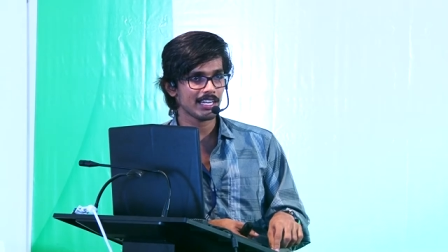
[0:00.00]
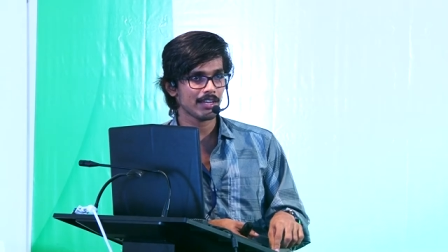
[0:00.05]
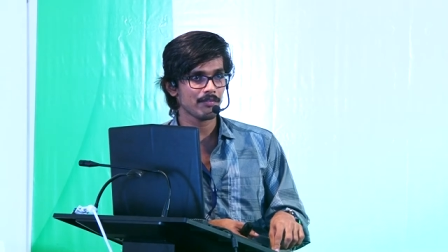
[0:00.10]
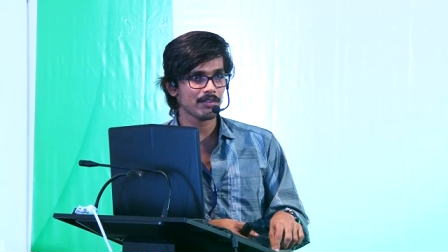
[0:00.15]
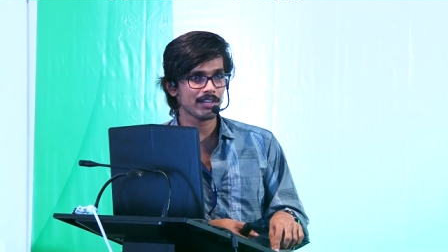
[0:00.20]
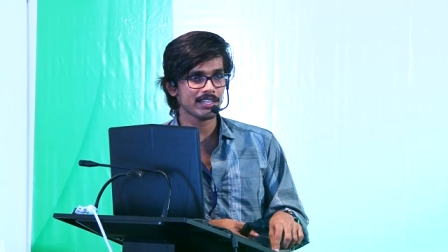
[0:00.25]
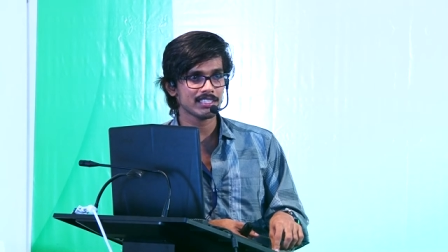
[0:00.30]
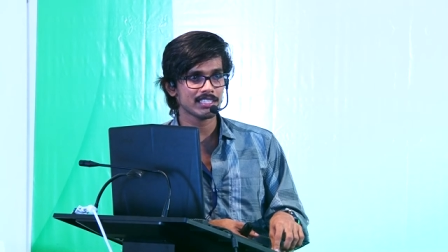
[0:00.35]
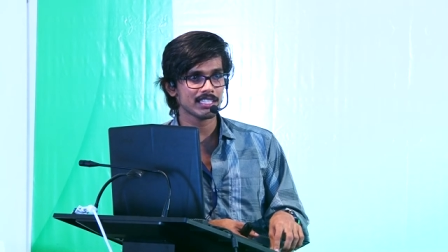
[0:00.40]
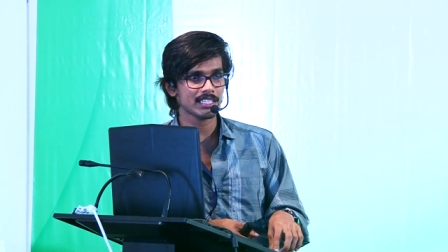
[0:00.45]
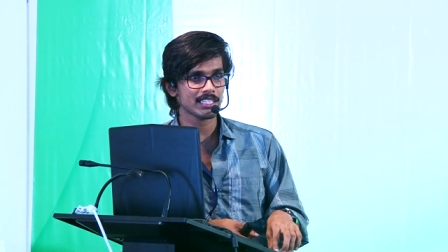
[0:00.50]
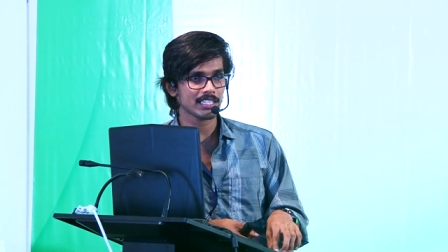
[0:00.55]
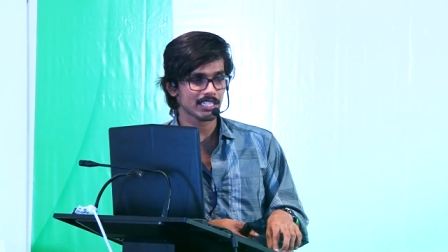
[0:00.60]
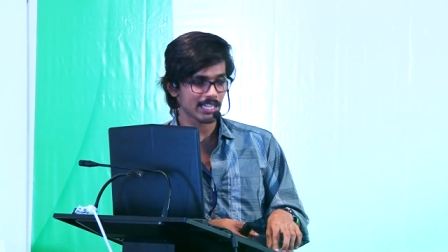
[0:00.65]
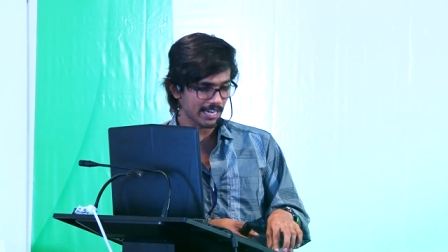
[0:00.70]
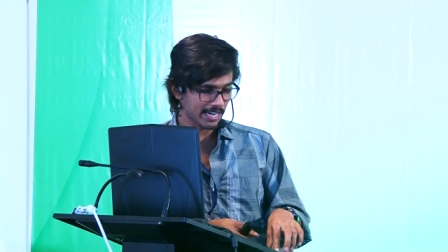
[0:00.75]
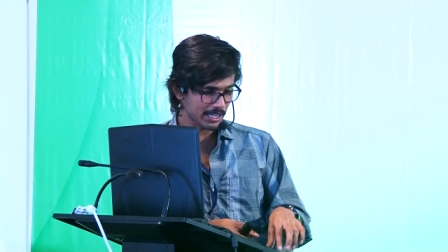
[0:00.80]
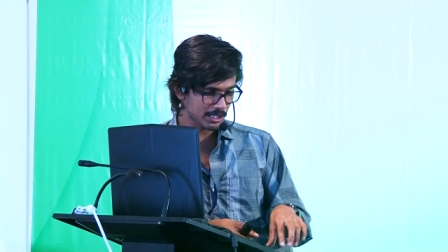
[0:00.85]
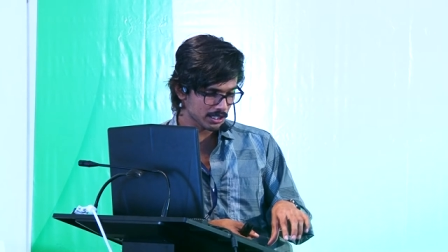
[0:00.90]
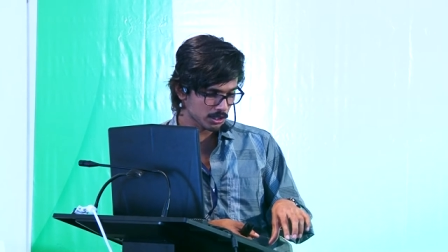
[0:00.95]
everything
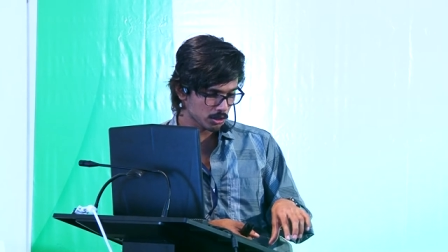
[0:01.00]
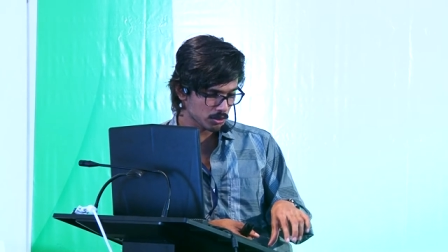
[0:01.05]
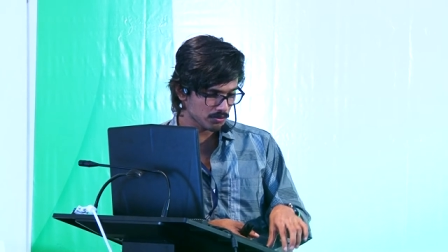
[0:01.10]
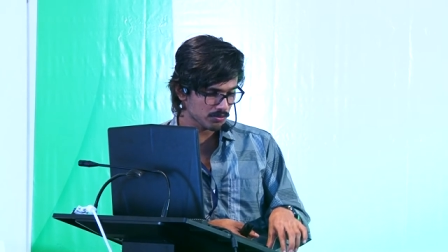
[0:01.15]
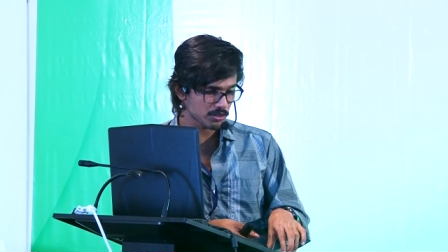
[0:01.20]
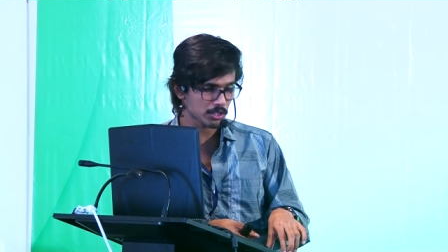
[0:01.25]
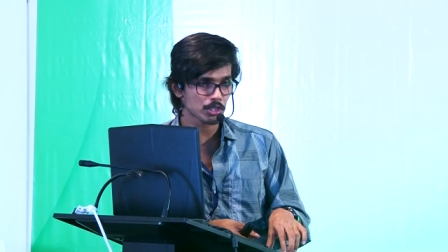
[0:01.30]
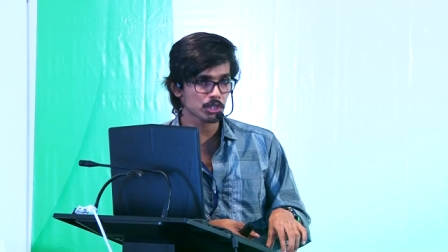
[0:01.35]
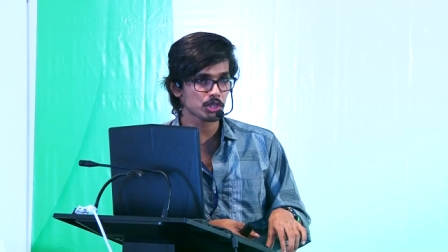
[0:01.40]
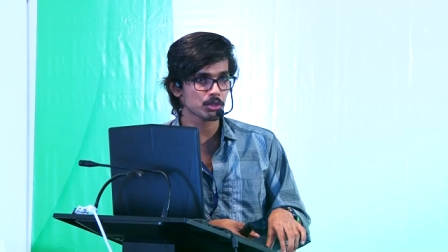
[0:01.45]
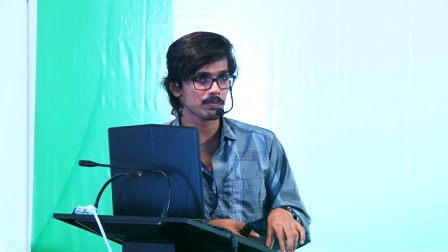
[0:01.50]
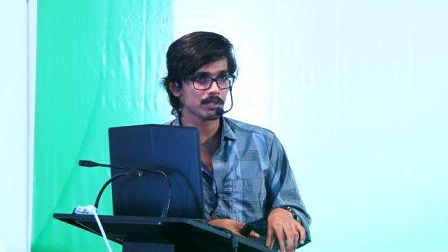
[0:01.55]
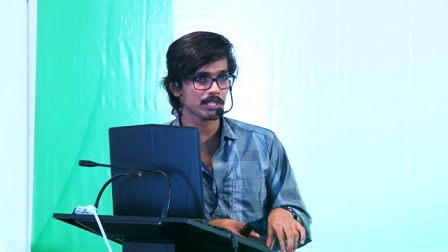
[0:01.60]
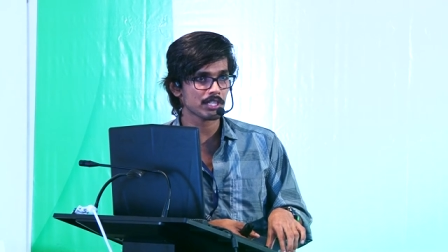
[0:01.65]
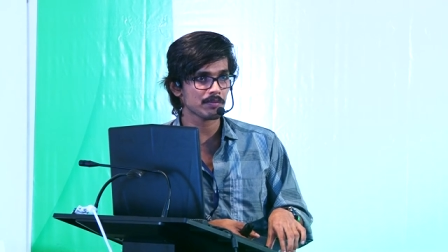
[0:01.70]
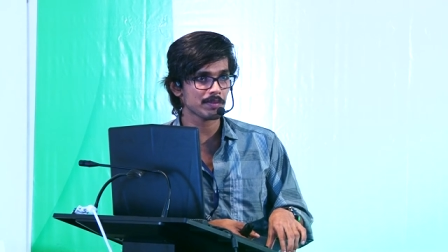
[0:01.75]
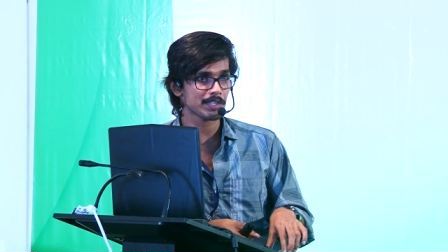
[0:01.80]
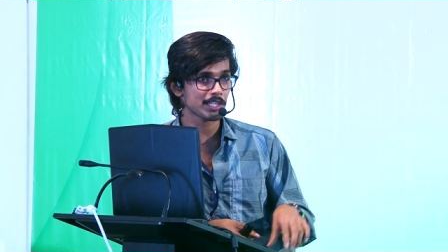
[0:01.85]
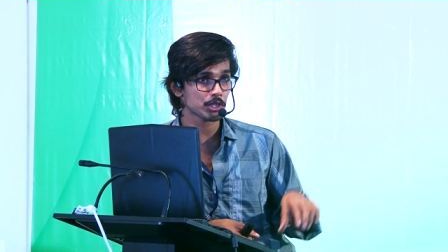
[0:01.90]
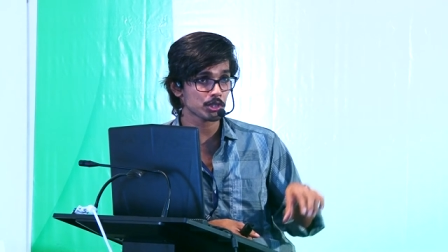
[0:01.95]
added to
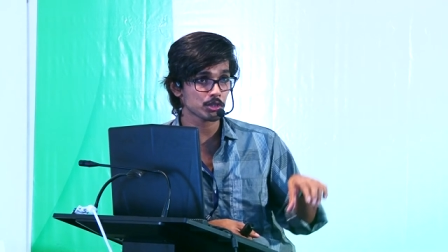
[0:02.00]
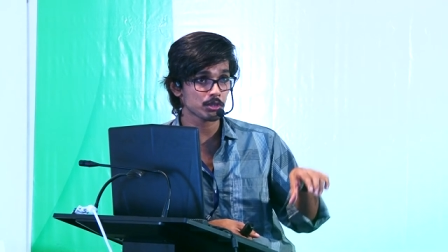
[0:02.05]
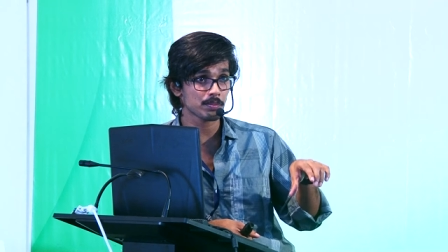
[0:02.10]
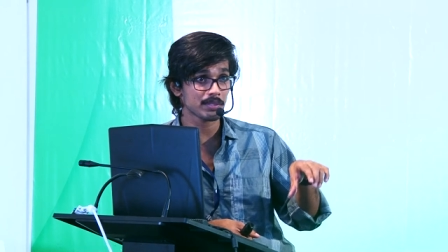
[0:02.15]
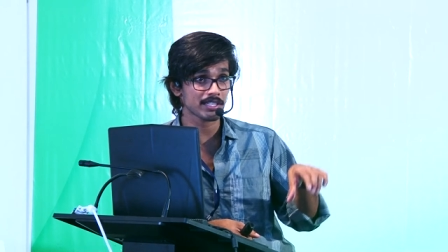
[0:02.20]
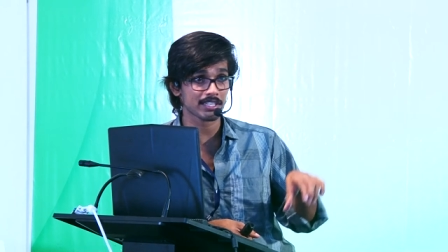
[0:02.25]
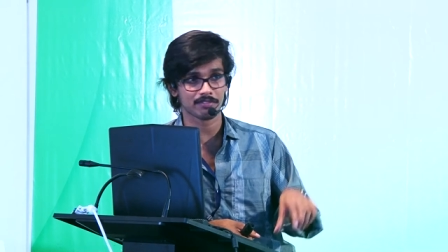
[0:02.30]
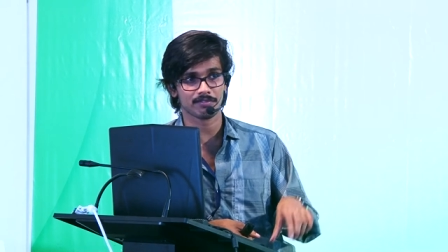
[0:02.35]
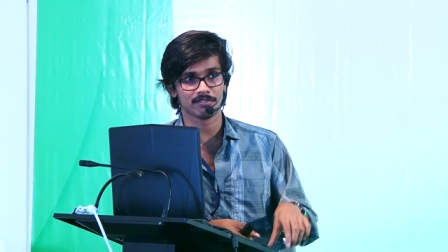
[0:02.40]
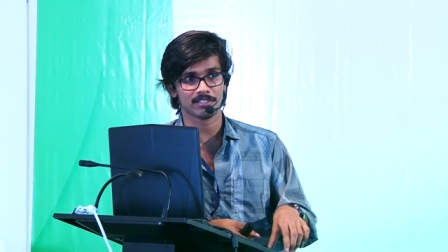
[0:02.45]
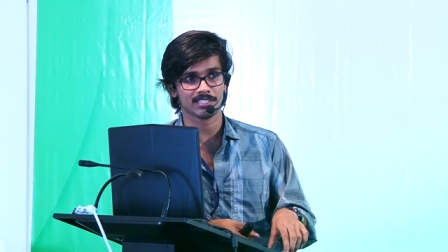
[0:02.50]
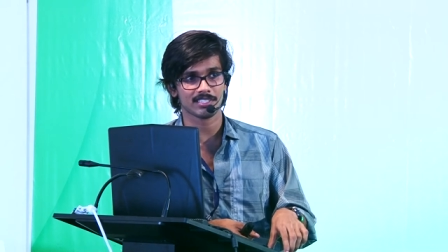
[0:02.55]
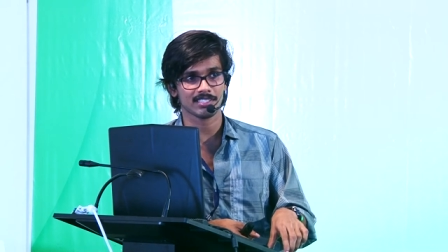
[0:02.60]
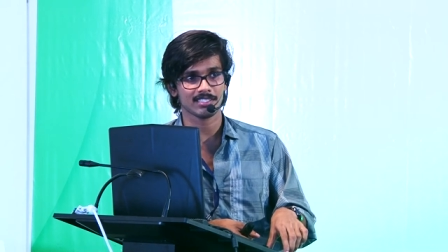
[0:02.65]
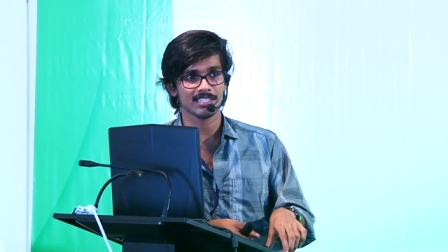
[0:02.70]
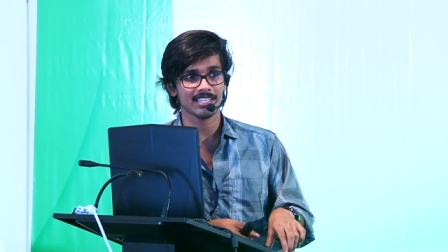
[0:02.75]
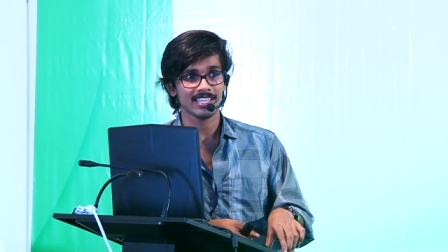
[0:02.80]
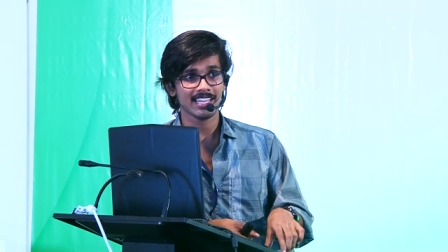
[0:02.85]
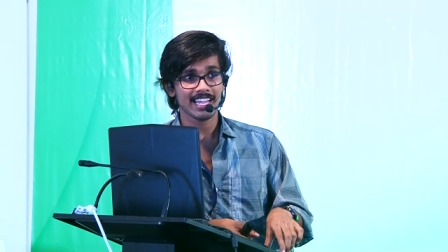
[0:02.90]
Wikipedia should be reference.